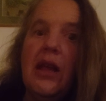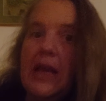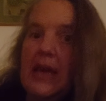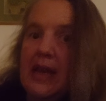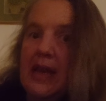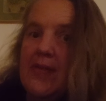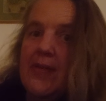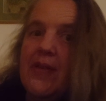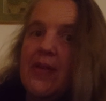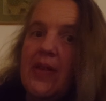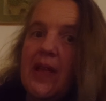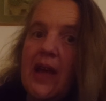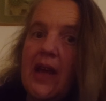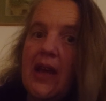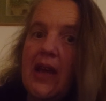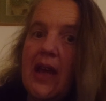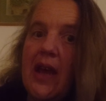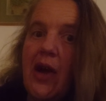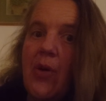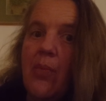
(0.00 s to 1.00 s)
live in
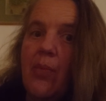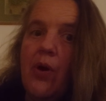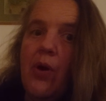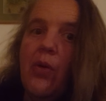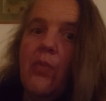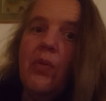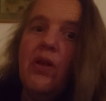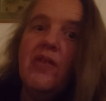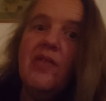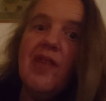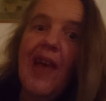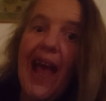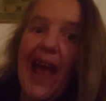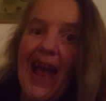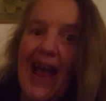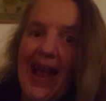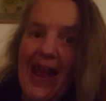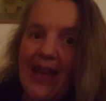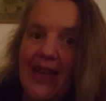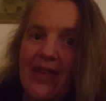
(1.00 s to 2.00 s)
that now moment
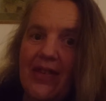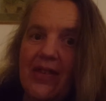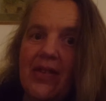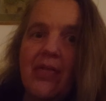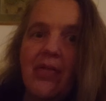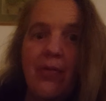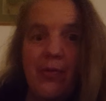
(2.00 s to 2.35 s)
and